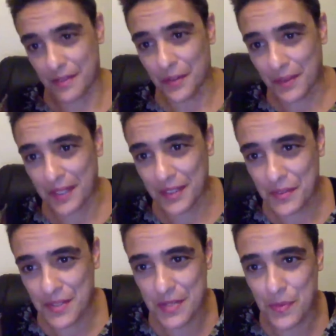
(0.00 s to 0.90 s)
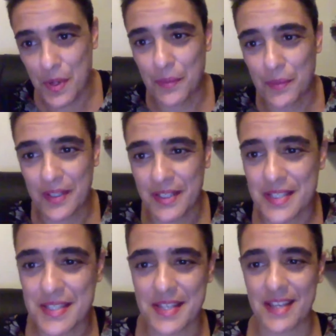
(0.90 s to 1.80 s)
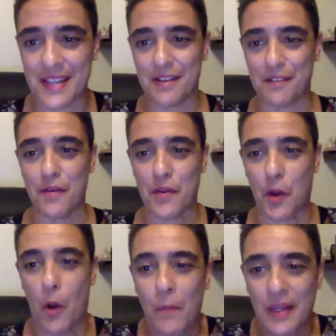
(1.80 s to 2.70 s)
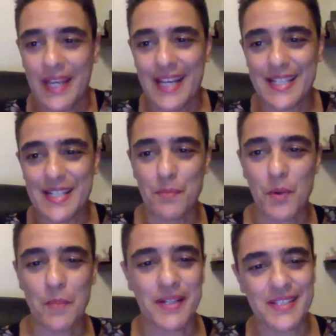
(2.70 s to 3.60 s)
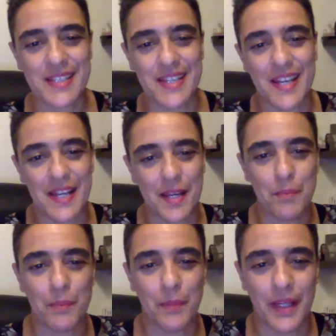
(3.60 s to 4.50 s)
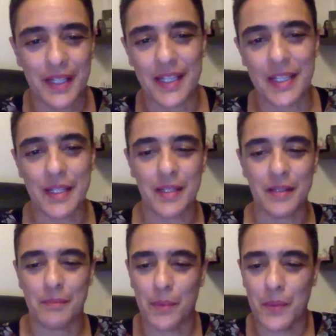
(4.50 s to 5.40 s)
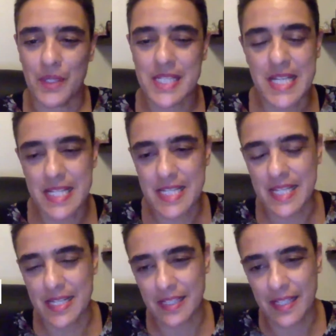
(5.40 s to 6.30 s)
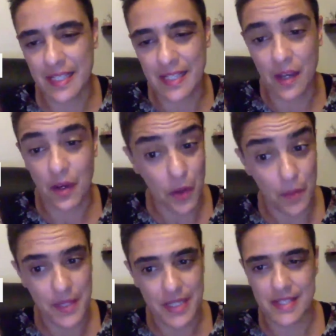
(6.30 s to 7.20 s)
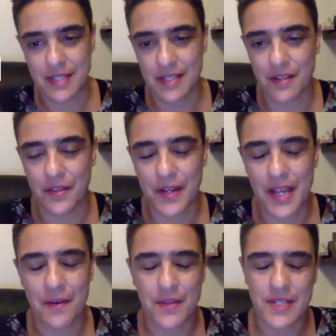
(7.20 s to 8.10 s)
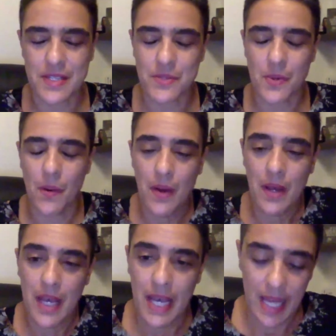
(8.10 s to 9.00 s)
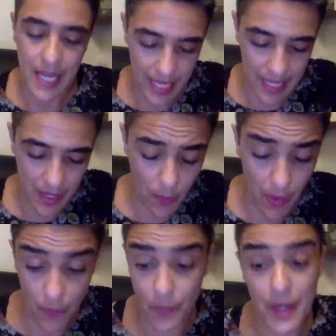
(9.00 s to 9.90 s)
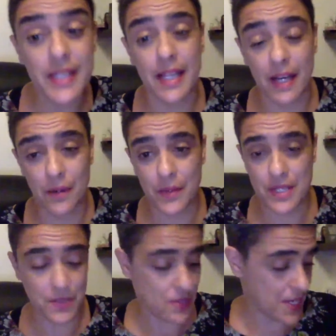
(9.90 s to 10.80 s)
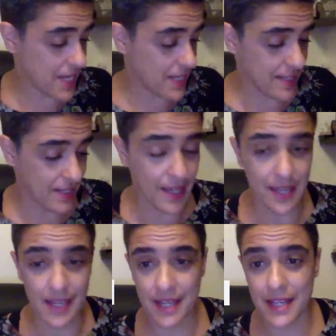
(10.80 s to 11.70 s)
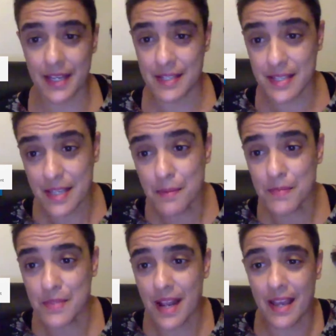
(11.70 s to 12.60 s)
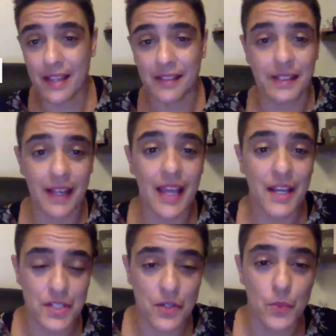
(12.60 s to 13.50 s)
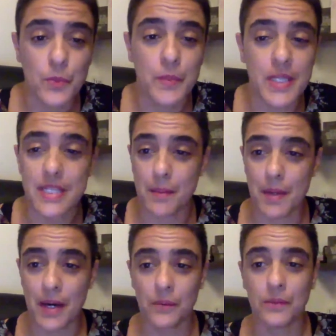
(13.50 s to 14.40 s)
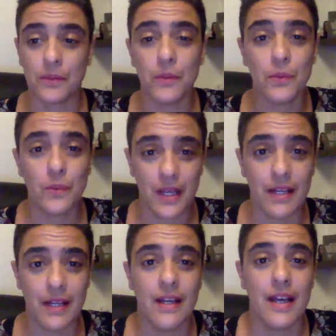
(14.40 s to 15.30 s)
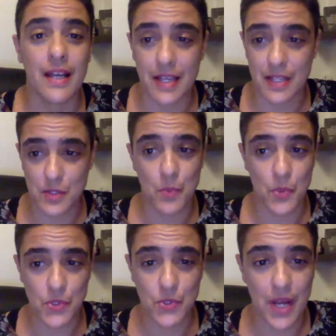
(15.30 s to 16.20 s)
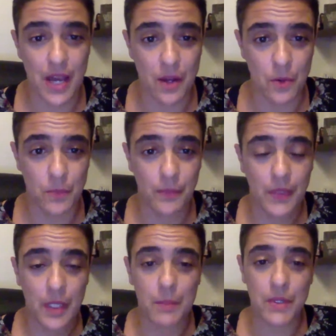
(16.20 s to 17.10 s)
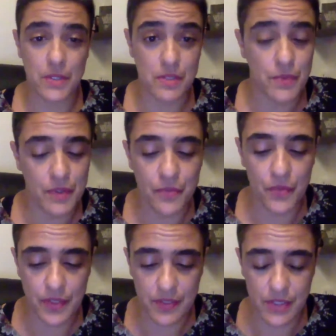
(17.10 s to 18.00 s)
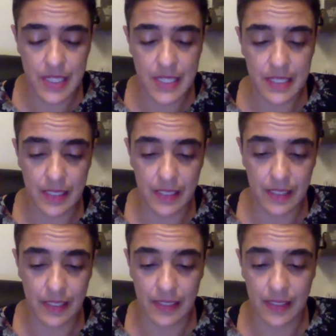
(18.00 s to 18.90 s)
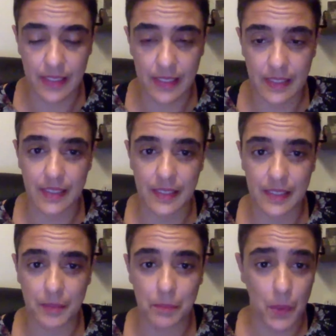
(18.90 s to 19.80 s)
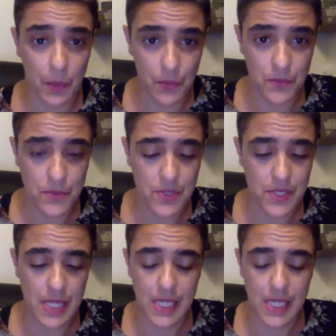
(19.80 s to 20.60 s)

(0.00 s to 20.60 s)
the other countries as well, is in a very complicated moment in politics and in economics and in other areas as well. Well, right now, as you said, it seems like the election would be about Lula against Bolsonaro, because if we see the polls,